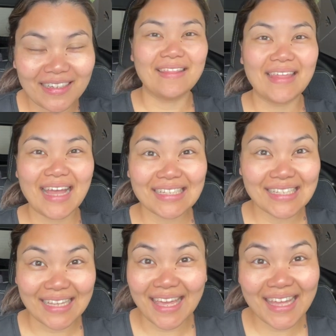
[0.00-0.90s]

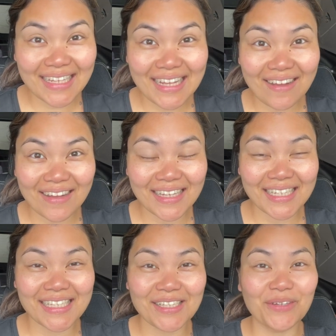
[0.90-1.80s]
that's it,
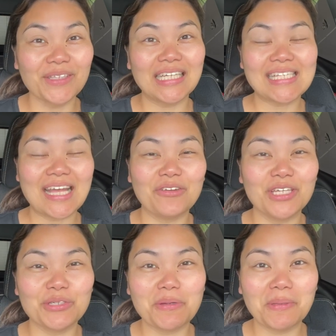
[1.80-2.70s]
guys. So that's how
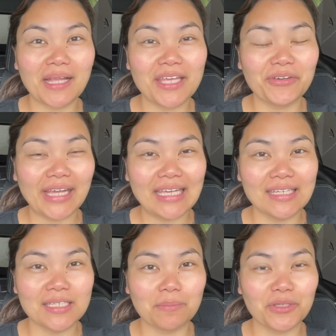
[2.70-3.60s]
you do apply your
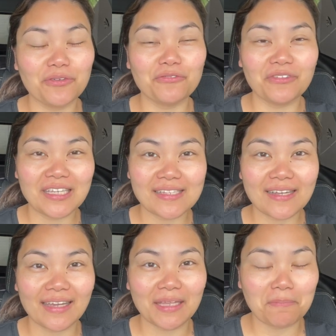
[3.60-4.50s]
AEW
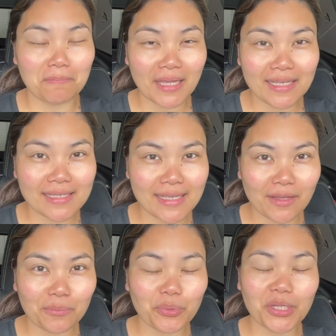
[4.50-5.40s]
visa. It may
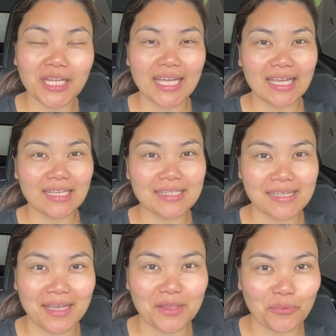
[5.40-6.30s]
sound pretty
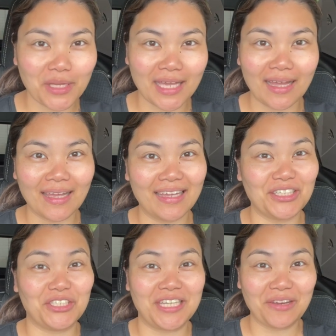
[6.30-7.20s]
easy the way I
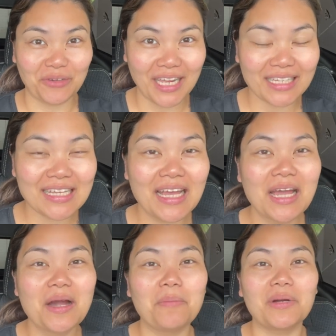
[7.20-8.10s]
share it,
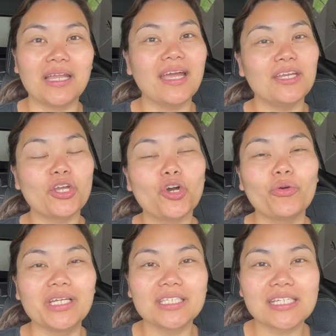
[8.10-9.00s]
but I know
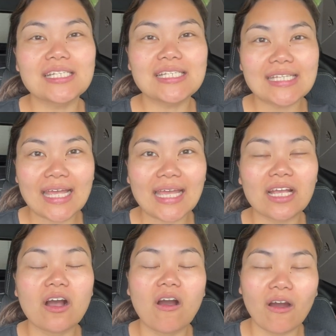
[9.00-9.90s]
it does
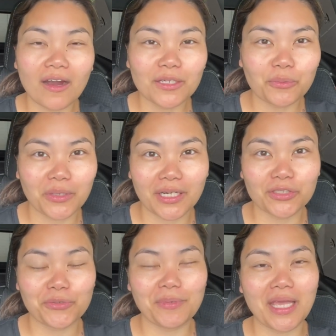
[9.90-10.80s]
take hard
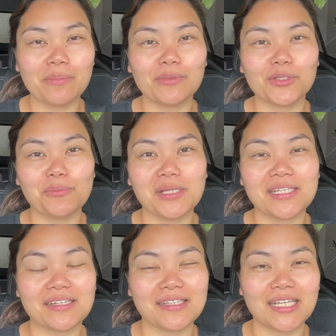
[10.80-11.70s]
work to be able to be
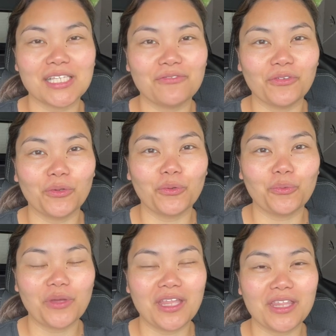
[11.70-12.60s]
successful
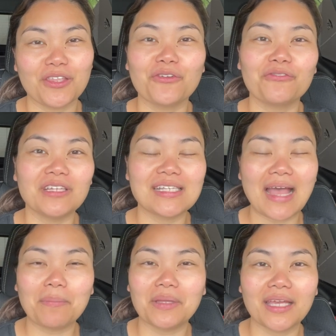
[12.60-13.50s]
with your visa
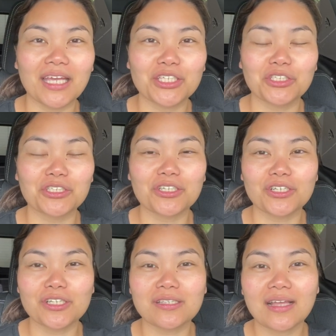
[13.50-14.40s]
application,
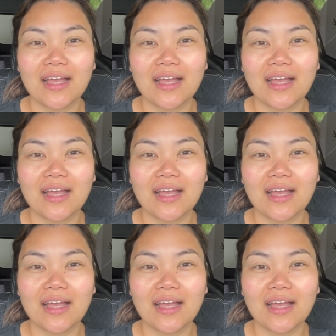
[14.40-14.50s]
because